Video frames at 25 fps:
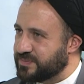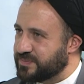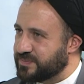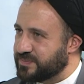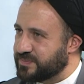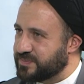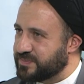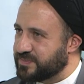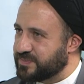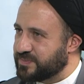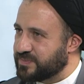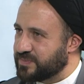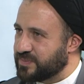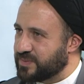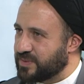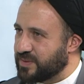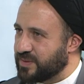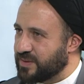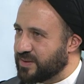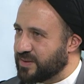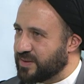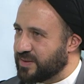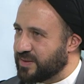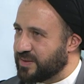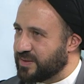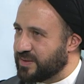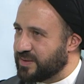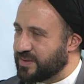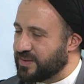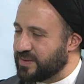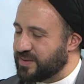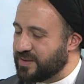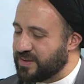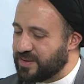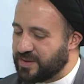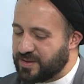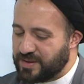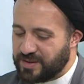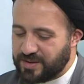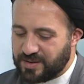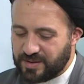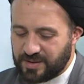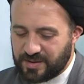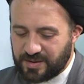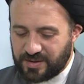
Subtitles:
Nobody speaks.